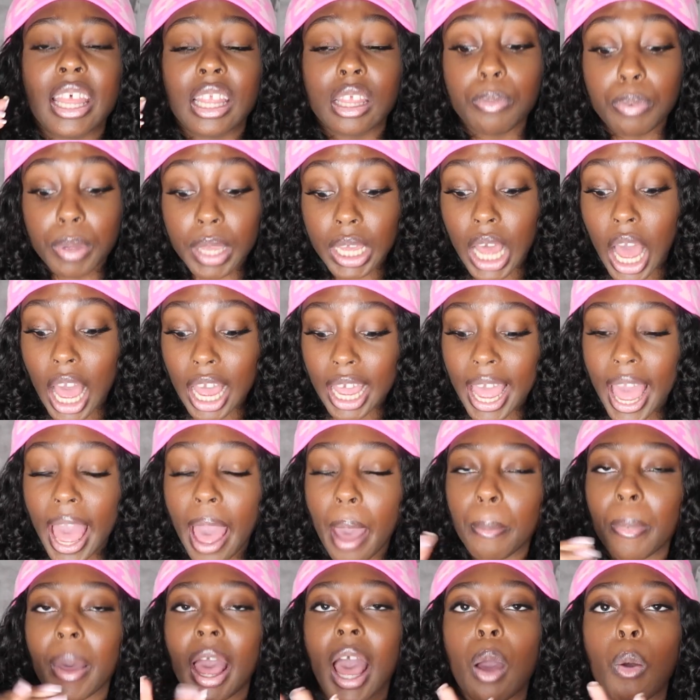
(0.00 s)
In the Peacock
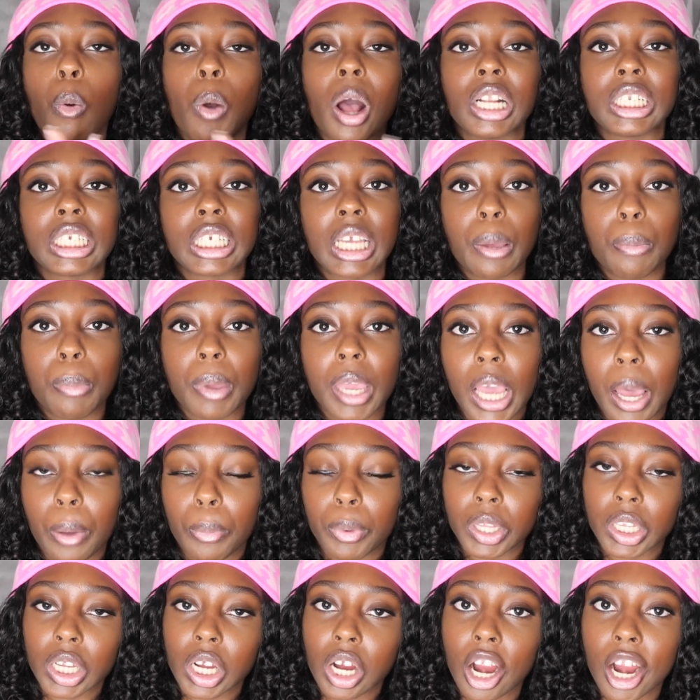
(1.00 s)
app, I watch Keeping Up with the